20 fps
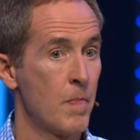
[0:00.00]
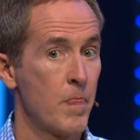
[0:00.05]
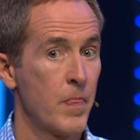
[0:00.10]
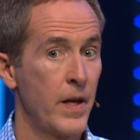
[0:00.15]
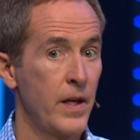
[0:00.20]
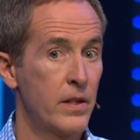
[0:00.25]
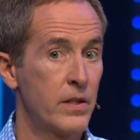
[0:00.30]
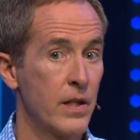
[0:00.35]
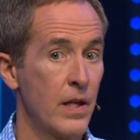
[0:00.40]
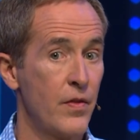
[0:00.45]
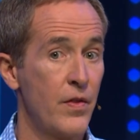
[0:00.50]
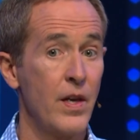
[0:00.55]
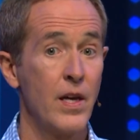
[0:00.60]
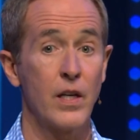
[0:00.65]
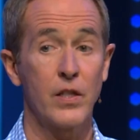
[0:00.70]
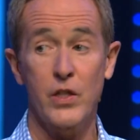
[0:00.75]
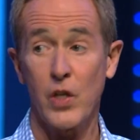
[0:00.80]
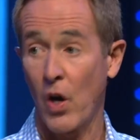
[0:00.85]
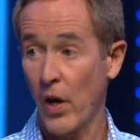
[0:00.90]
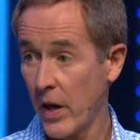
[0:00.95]
He said
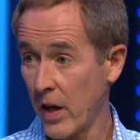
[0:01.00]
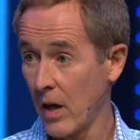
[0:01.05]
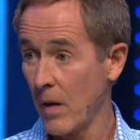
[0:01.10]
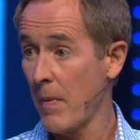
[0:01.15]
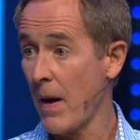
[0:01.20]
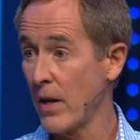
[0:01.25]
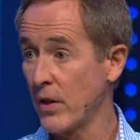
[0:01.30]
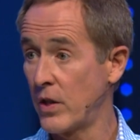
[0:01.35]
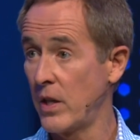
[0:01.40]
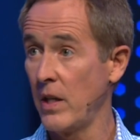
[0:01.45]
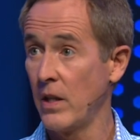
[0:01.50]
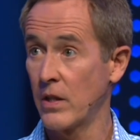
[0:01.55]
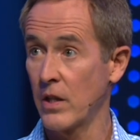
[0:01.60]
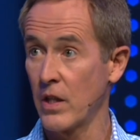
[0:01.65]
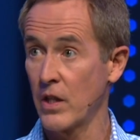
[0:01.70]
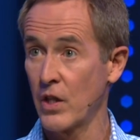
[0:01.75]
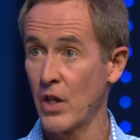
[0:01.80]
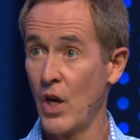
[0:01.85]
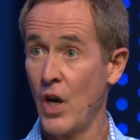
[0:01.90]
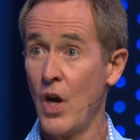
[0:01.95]
this, talking about
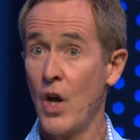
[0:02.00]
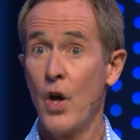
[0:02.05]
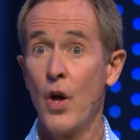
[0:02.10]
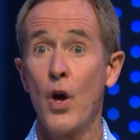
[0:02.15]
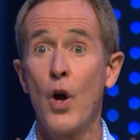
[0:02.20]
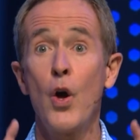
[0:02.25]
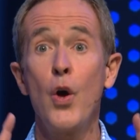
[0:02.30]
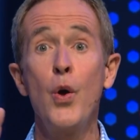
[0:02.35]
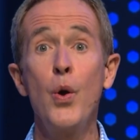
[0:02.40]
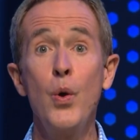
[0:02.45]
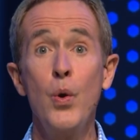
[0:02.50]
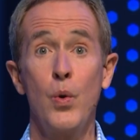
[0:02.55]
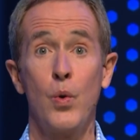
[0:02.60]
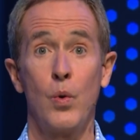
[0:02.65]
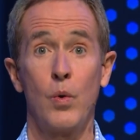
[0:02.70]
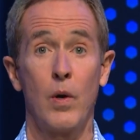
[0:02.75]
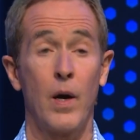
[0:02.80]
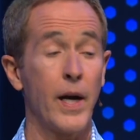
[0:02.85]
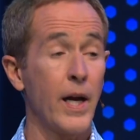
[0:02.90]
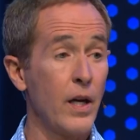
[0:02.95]
Jesus.
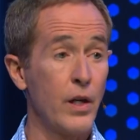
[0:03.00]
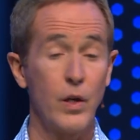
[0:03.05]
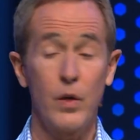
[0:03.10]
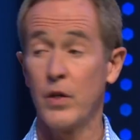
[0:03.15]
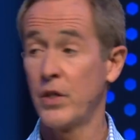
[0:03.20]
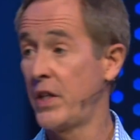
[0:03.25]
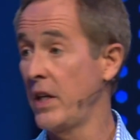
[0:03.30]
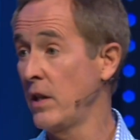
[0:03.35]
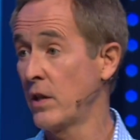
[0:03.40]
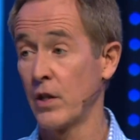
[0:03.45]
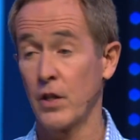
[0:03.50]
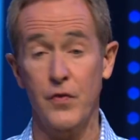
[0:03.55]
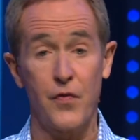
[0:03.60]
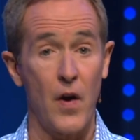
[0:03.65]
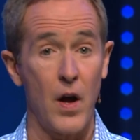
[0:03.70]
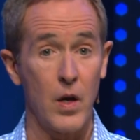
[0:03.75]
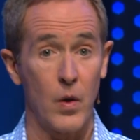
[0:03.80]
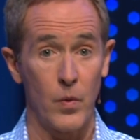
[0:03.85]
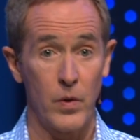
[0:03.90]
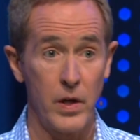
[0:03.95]
Who, again, you're a Jesus
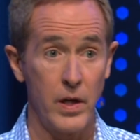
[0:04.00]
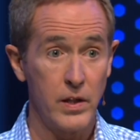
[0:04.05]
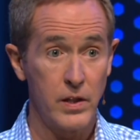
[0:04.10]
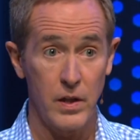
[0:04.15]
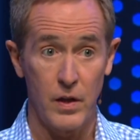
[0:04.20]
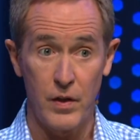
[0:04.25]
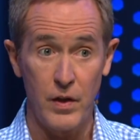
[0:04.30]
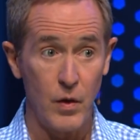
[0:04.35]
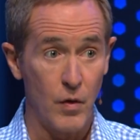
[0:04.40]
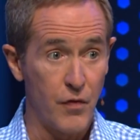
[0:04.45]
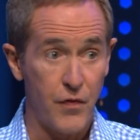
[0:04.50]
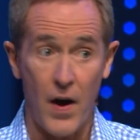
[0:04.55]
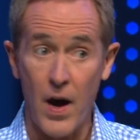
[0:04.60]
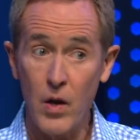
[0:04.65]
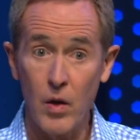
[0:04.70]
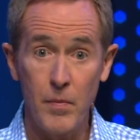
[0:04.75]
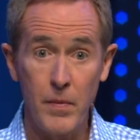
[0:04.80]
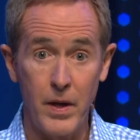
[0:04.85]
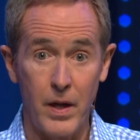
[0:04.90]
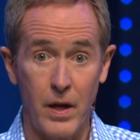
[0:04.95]
follower, and he said,
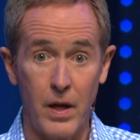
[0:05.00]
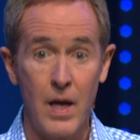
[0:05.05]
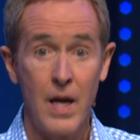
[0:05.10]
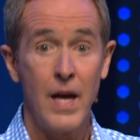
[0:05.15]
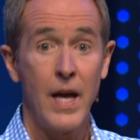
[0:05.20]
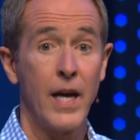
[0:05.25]
follow me.